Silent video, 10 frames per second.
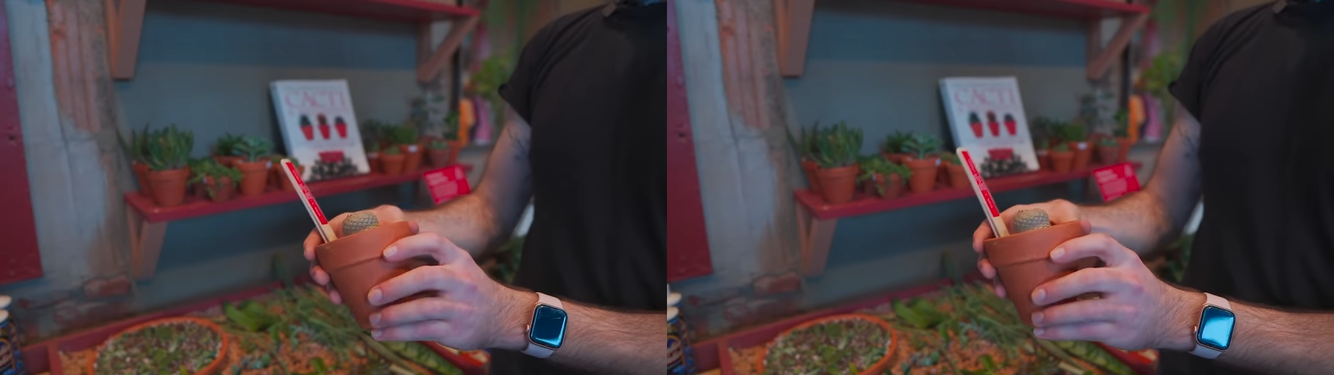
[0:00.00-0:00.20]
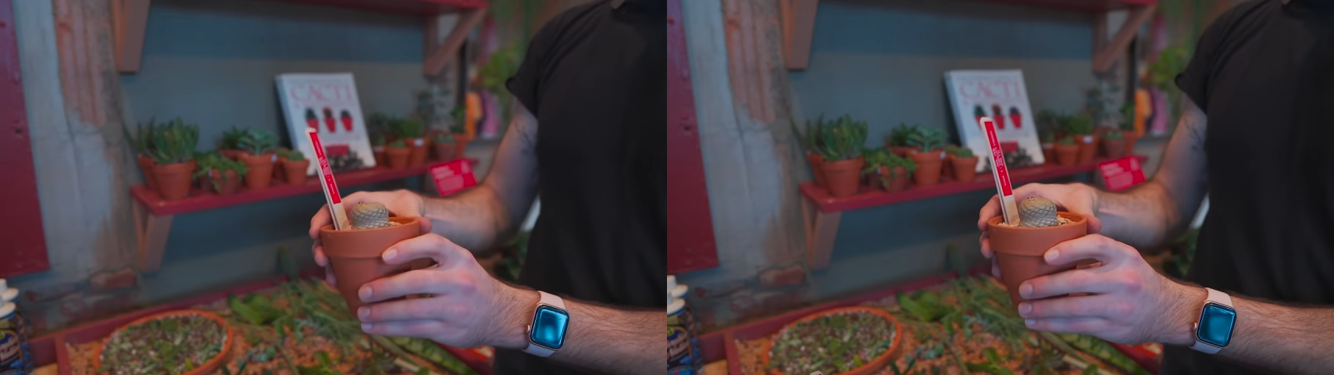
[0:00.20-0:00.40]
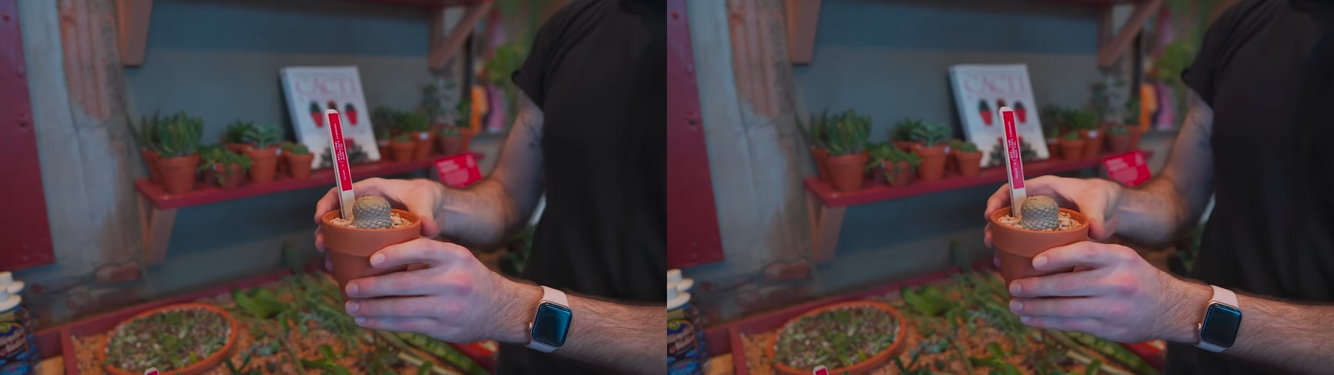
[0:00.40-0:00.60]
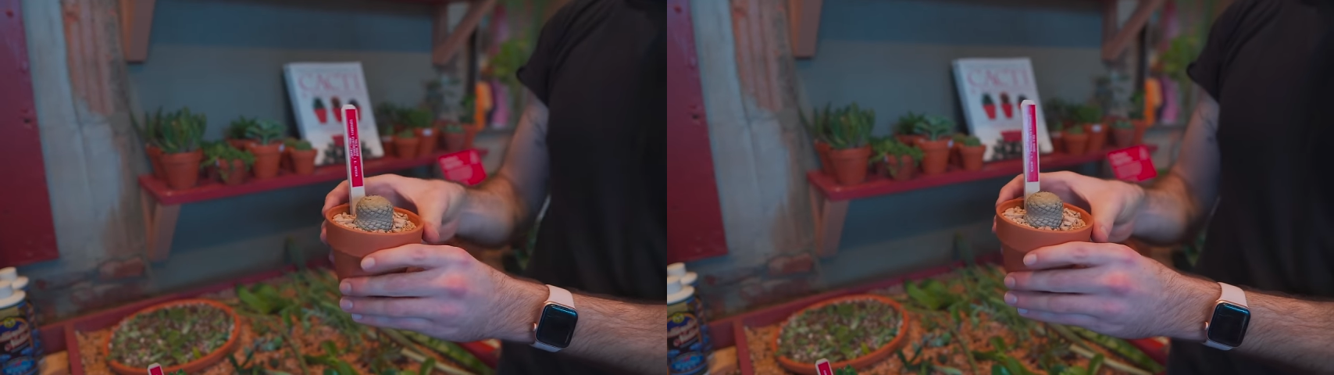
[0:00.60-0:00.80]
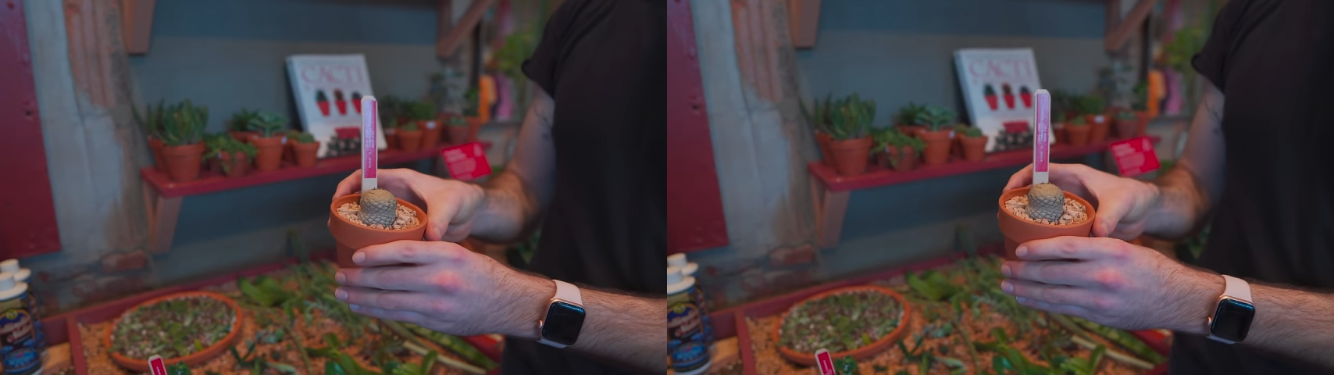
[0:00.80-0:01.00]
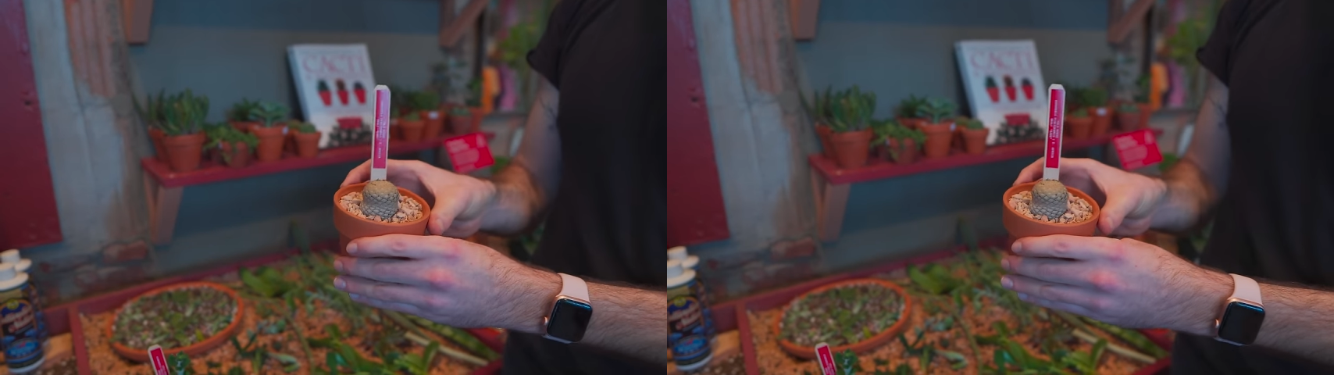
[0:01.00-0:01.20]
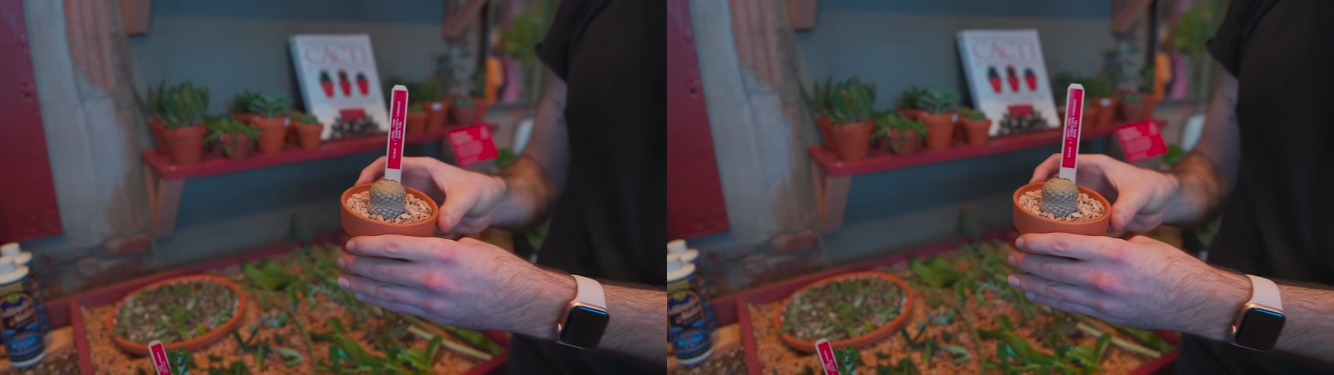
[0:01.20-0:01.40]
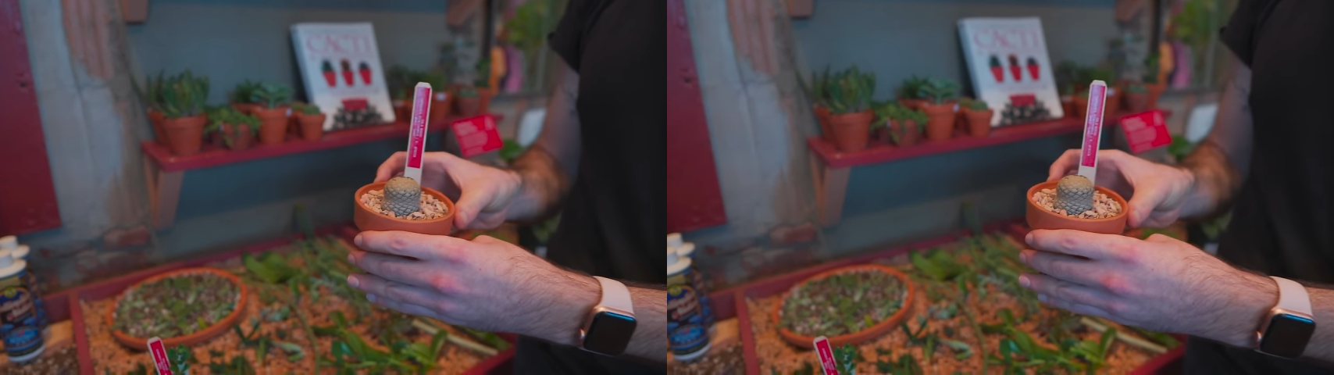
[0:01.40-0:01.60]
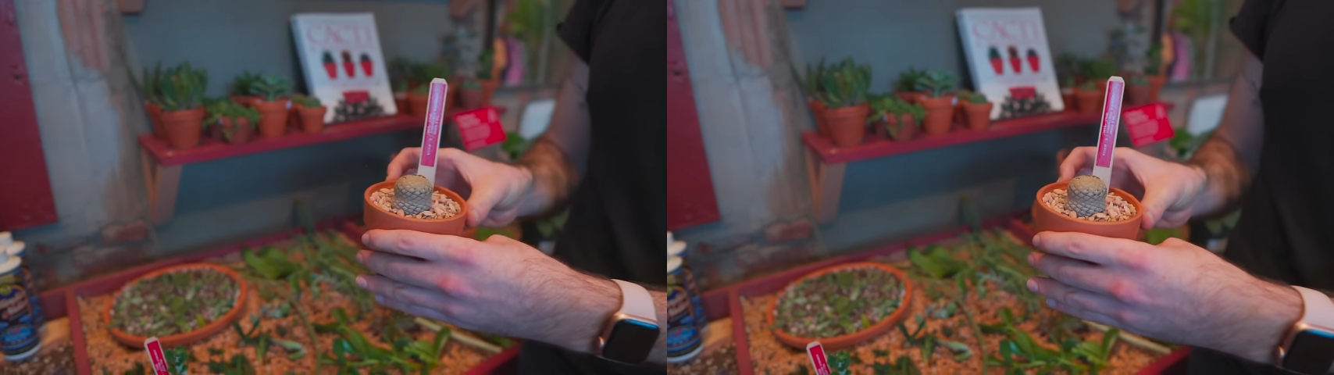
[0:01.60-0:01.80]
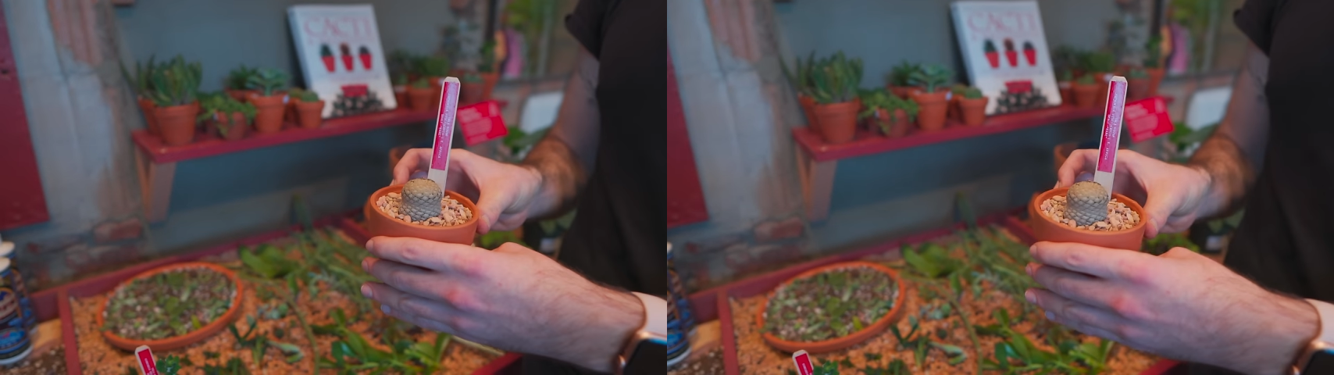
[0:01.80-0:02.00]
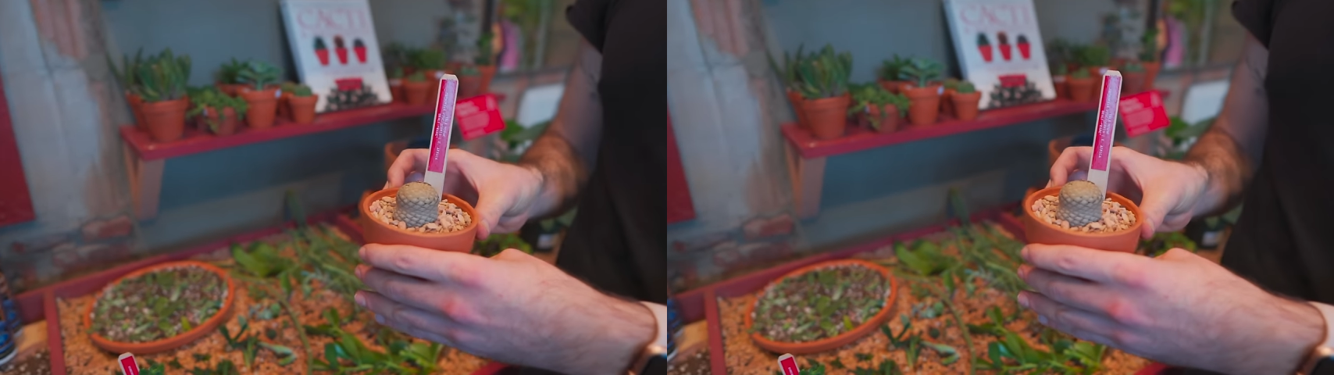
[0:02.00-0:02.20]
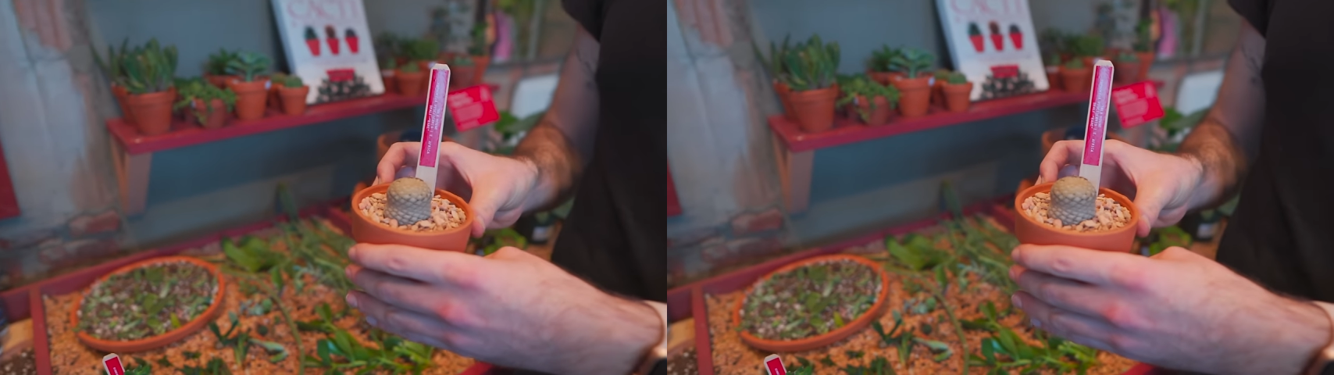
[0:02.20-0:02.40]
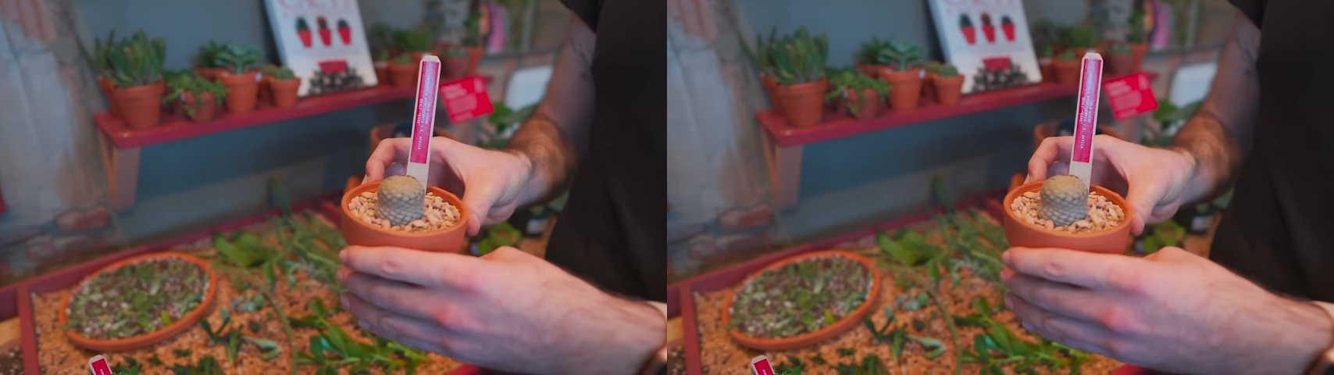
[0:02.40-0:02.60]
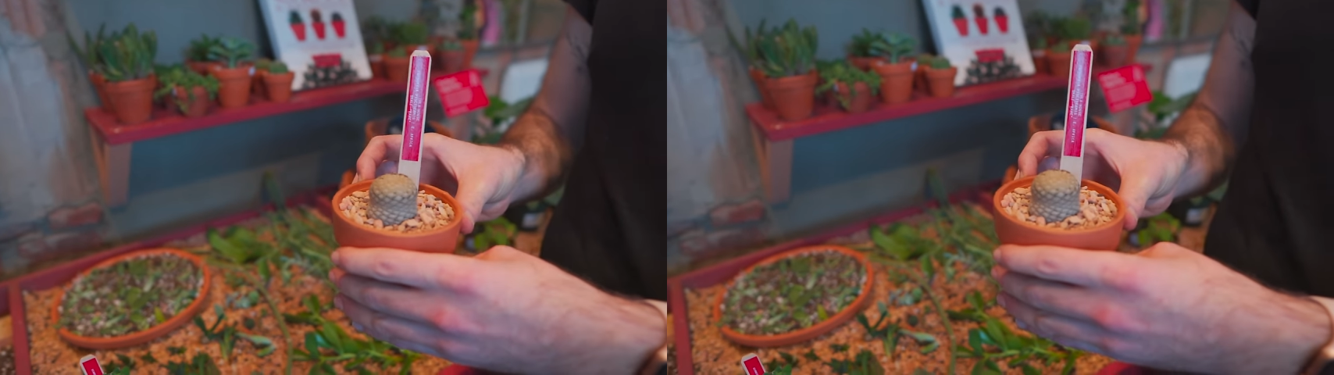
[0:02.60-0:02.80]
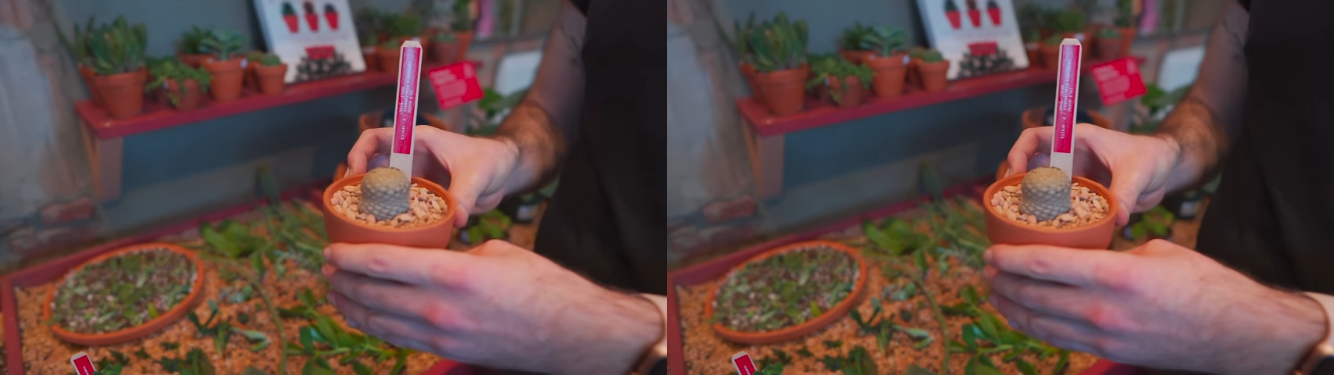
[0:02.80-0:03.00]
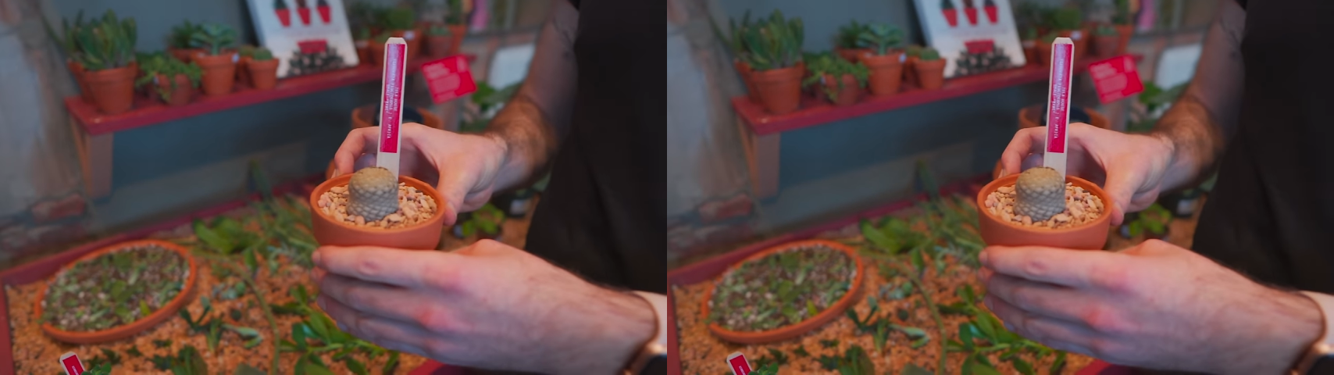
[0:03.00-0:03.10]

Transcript: (no speaker visible)